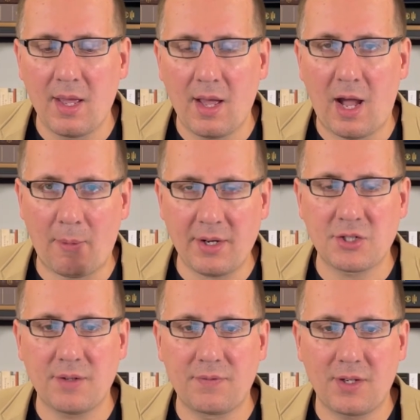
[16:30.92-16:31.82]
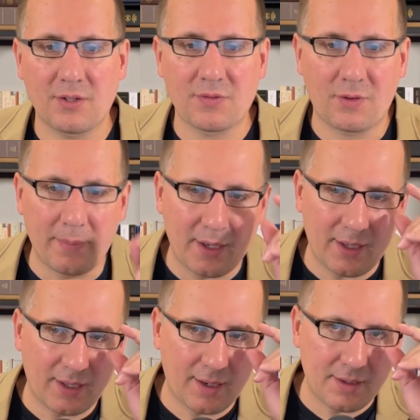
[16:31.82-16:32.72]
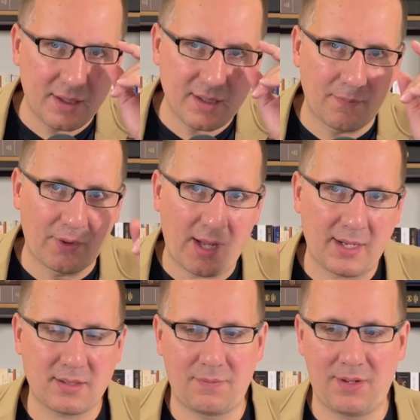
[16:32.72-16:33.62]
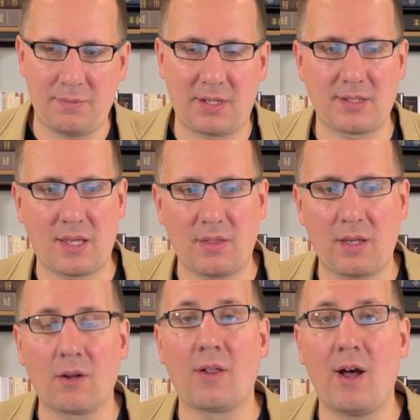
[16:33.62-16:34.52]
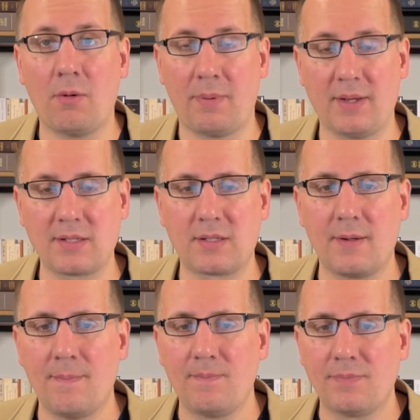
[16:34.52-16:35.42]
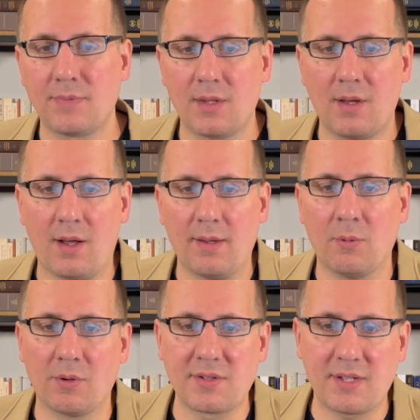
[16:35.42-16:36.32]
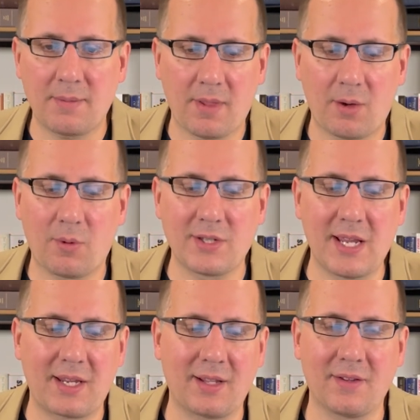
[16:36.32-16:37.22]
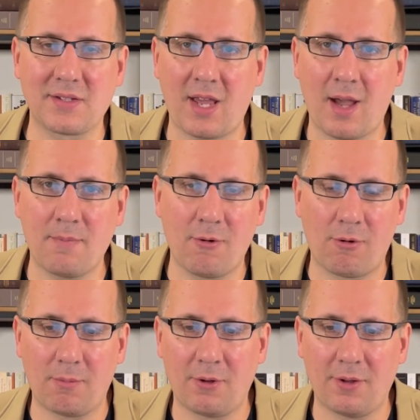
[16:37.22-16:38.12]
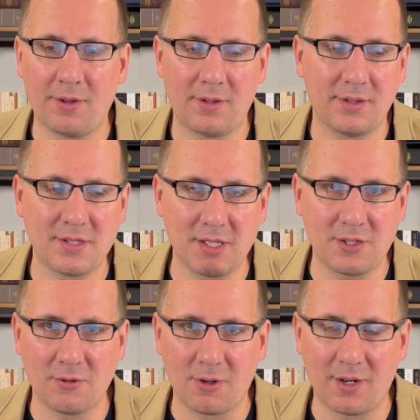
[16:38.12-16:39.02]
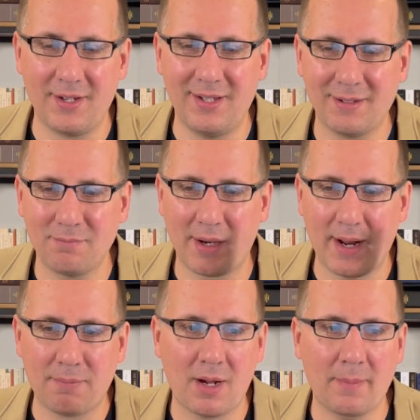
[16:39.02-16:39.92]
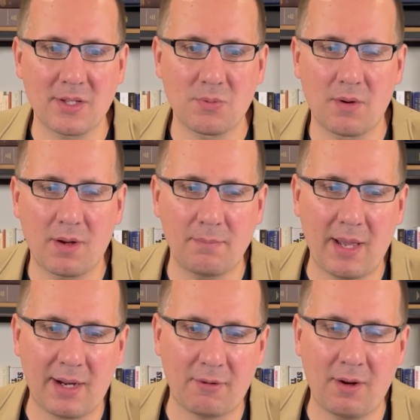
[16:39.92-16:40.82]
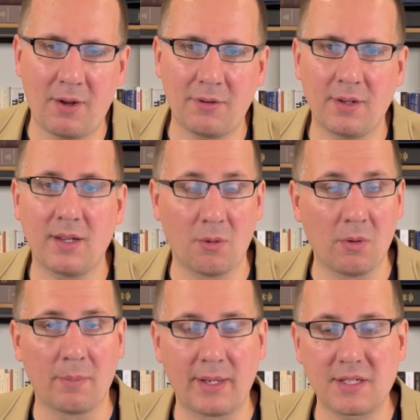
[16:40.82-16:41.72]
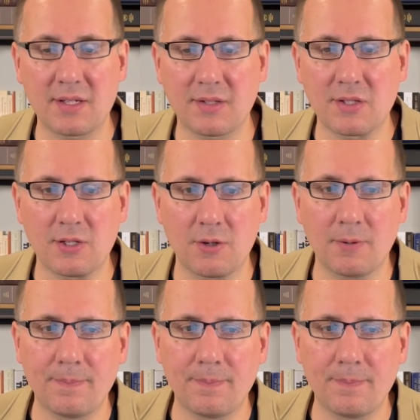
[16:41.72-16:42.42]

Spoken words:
I want to shift gears for a minute and get into some philosophy because I think it'll help us. It will seem like we're taking this abnormal detour, but I promise we'll come back around and it will make sense to you.